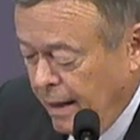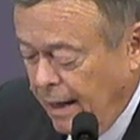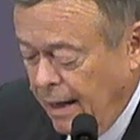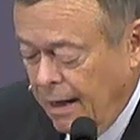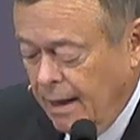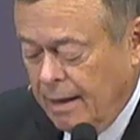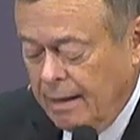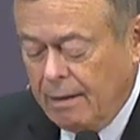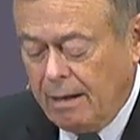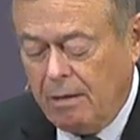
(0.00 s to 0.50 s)

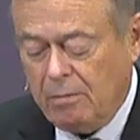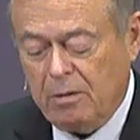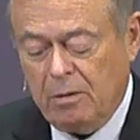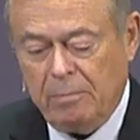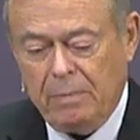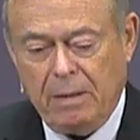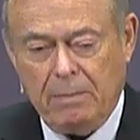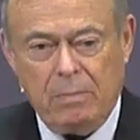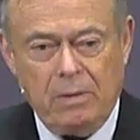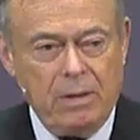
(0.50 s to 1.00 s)
and I
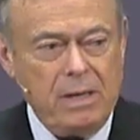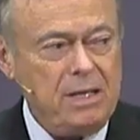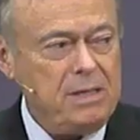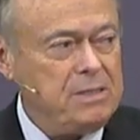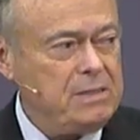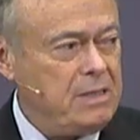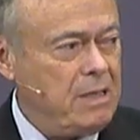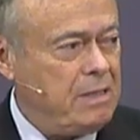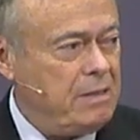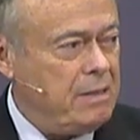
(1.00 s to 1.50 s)
remember he
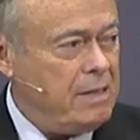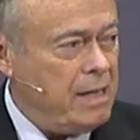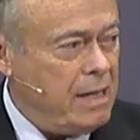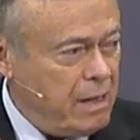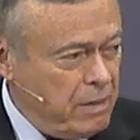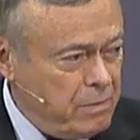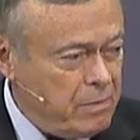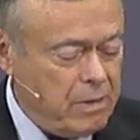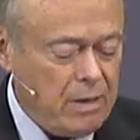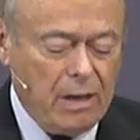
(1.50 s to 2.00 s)
said the
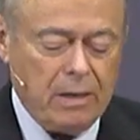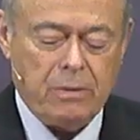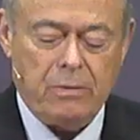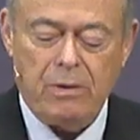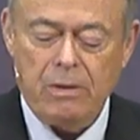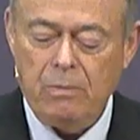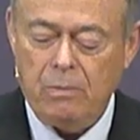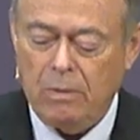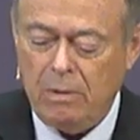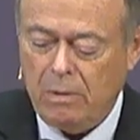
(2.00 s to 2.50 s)

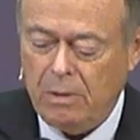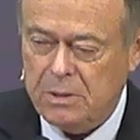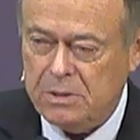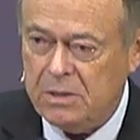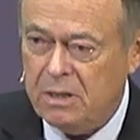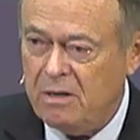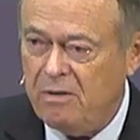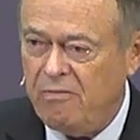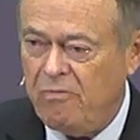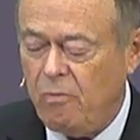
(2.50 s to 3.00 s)
introductory words
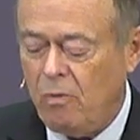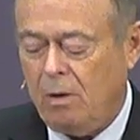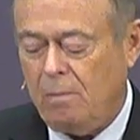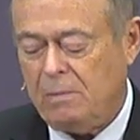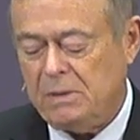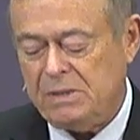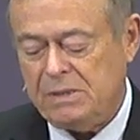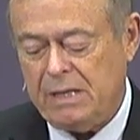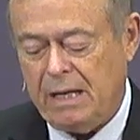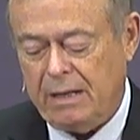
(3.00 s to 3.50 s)
in a
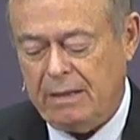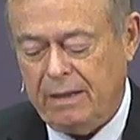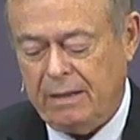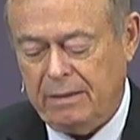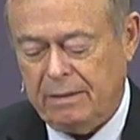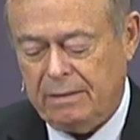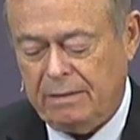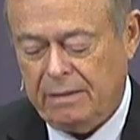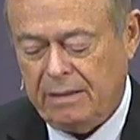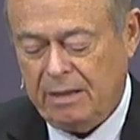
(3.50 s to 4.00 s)
formal
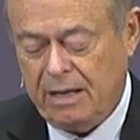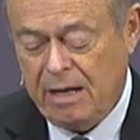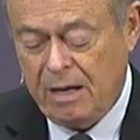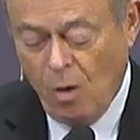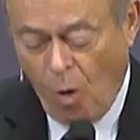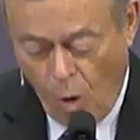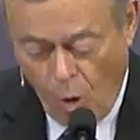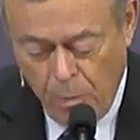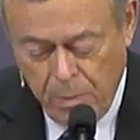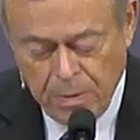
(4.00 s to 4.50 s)
setting. He
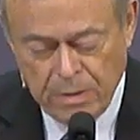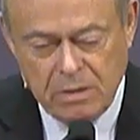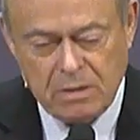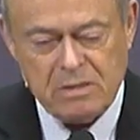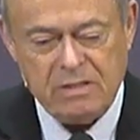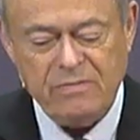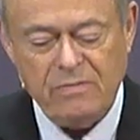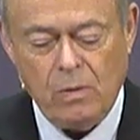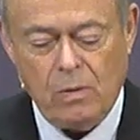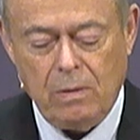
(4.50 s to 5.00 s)
opened
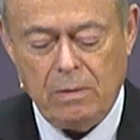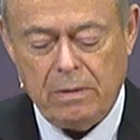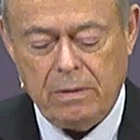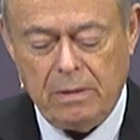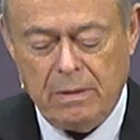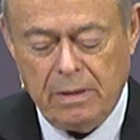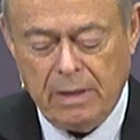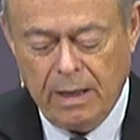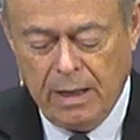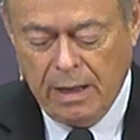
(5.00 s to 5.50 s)
his
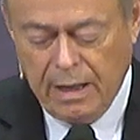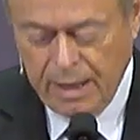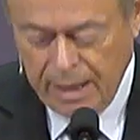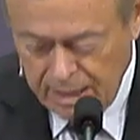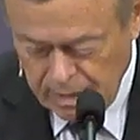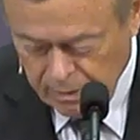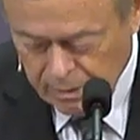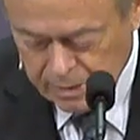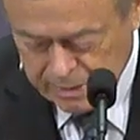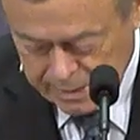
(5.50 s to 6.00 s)
folder.
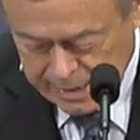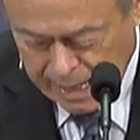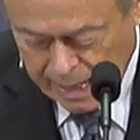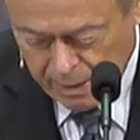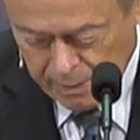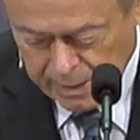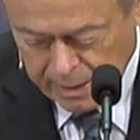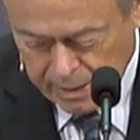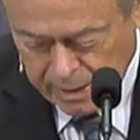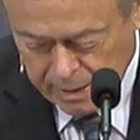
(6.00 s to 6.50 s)
He looked
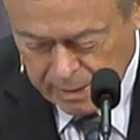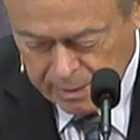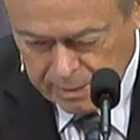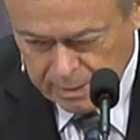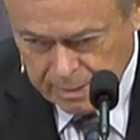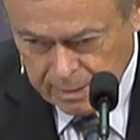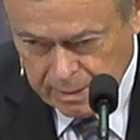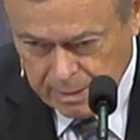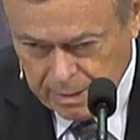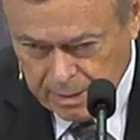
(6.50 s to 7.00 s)
down at it.
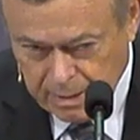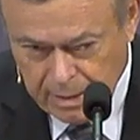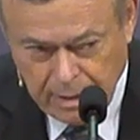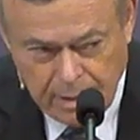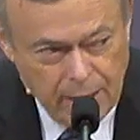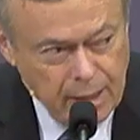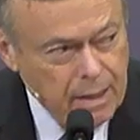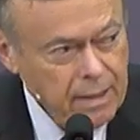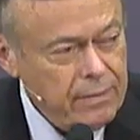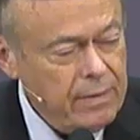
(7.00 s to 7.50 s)

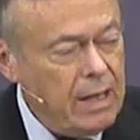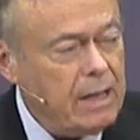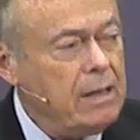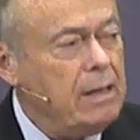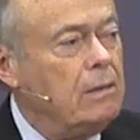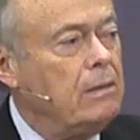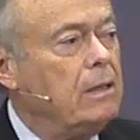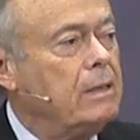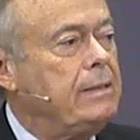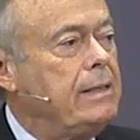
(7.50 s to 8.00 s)
Then he
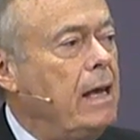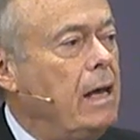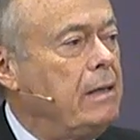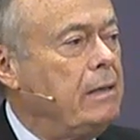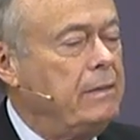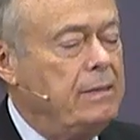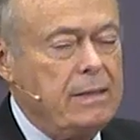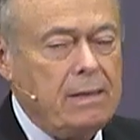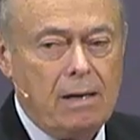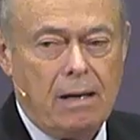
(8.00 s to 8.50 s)
looked out
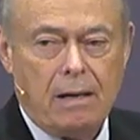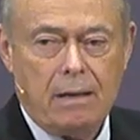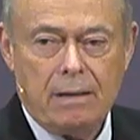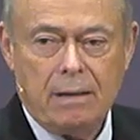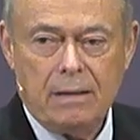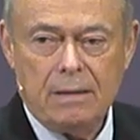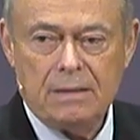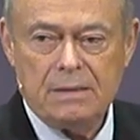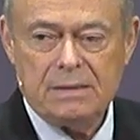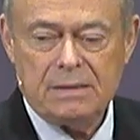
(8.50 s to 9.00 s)
at the
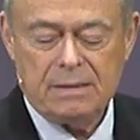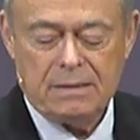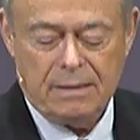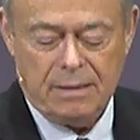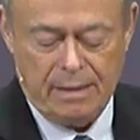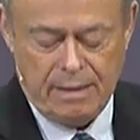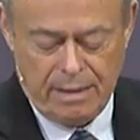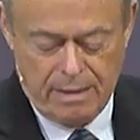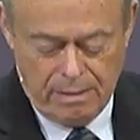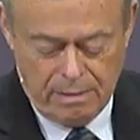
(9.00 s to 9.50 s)
audience
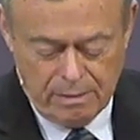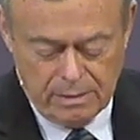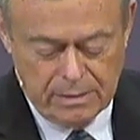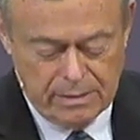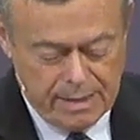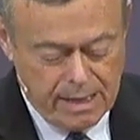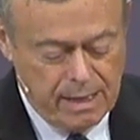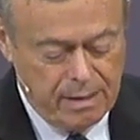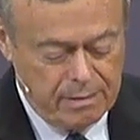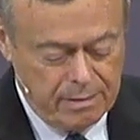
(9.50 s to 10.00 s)
and he looked
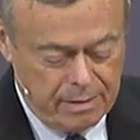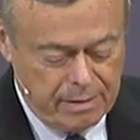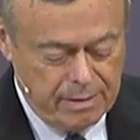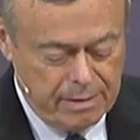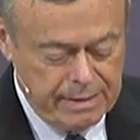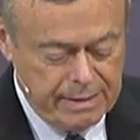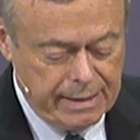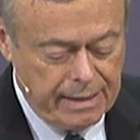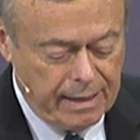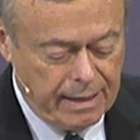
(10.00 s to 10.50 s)
down at it
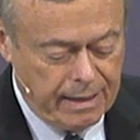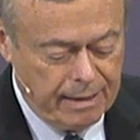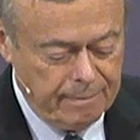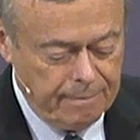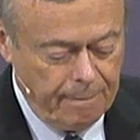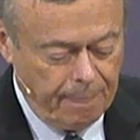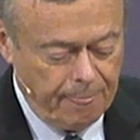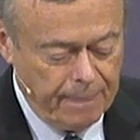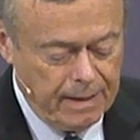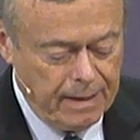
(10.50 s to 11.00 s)
again.